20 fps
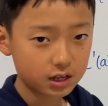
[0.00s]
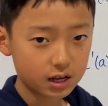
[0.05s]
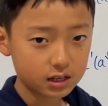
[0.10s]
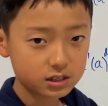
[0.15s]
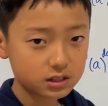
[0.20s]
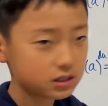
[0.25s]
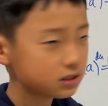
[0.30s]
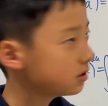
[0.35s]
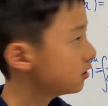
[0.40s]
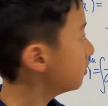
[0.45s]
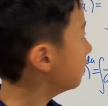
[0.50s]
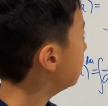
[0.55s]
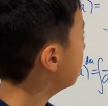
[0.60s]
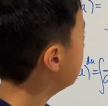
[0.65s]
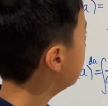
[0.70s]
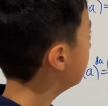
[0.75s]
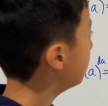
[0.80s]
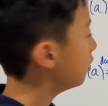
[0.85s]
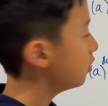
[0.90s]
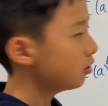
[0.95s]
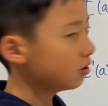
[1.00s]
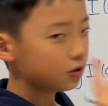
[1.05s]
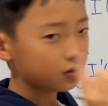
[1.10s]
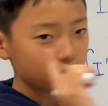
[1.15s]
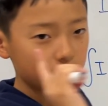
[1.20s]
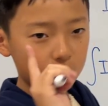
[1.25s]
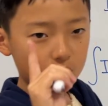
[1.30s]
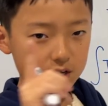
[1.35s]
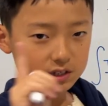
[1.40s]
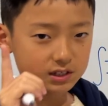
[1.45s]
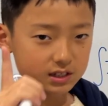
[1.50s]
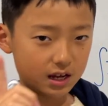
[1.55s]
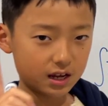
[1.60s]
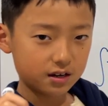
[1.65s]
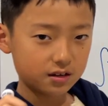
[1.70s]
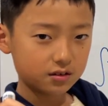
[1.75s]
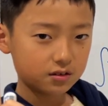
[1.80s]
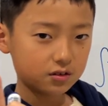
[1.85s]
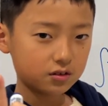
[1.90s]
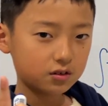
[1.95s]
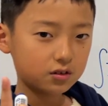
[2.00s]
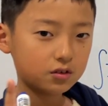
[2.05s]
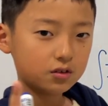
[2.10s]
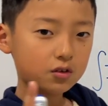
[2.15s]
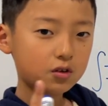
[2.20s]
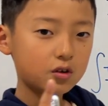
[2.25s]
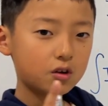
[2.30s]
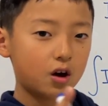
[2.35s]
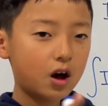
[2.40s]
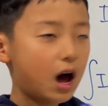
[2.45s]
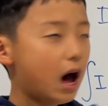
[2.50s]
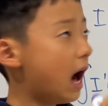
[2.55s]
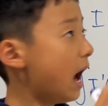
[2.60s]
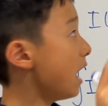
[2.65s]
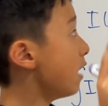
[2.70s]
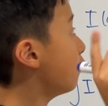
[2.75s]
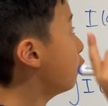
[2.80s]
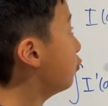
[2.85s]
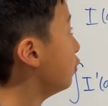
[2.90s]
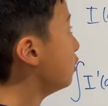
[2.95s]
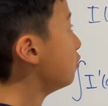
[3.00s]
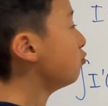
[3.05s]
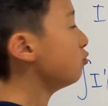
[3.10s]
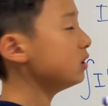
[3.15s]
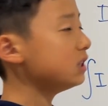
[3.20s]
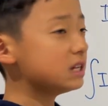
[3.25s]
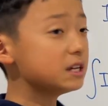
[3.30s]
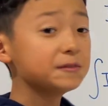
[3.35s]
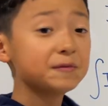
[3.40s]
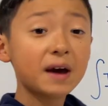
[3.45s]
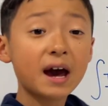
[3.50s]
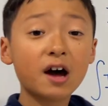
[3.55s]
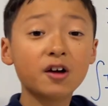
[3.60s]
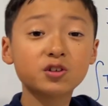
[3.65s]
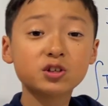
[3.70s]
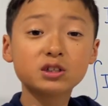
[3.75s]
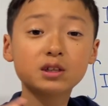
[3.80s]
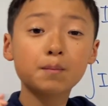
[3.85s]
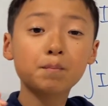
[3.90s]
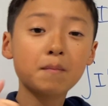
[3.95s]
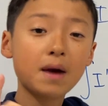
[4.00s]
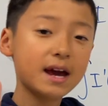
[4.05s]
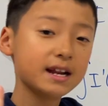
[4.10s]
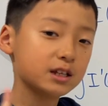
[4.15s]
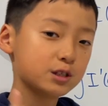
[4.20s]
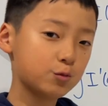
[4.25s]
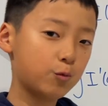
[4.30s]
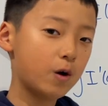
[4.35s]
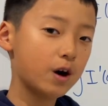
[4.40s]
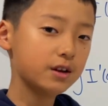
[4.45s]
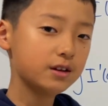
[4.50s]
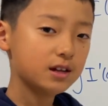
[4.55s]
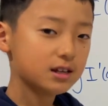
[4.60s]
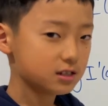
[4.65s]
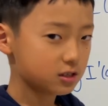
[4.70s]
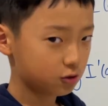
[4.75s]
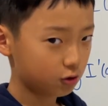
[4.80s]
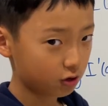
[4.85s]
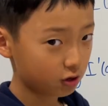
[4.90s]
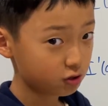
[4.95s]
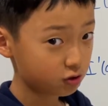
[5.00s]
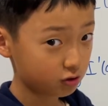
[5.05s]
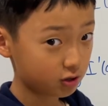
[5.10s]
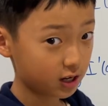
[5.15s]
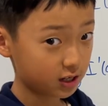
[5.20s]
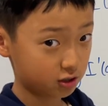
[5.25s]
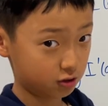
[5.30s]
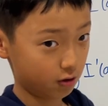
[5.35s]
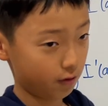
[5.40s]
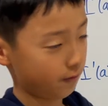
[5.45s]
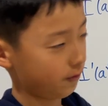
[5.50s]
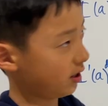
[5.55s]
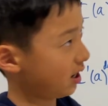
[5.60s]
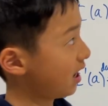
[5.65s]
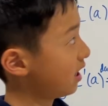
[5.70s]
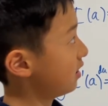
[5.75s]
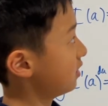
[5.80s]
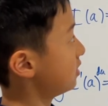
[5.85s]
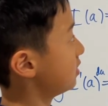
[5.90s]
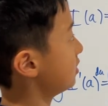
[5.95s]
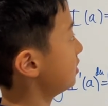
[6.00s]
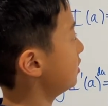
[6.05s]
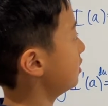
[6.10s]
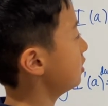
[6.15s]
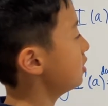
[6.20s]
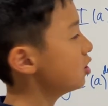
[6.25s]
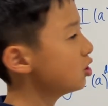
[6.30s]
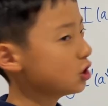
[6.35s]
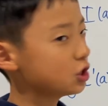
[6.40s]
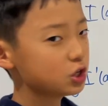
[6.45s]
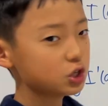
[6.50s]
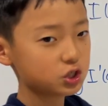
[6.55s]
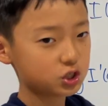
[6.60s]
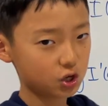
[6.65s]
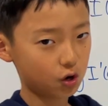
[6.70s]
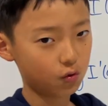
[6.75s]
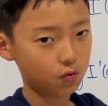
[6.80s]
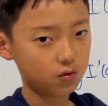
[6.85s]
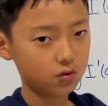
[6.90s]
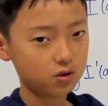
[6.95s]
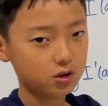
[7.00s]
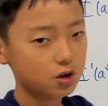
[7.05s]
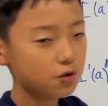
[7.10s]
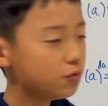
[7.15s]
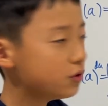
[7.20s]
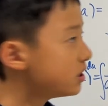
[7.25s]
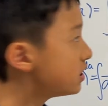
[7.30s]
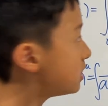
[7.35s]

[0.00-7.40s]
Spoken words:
yet. I said, I will leave out the minus 1 as long as you guys don't forget it. So we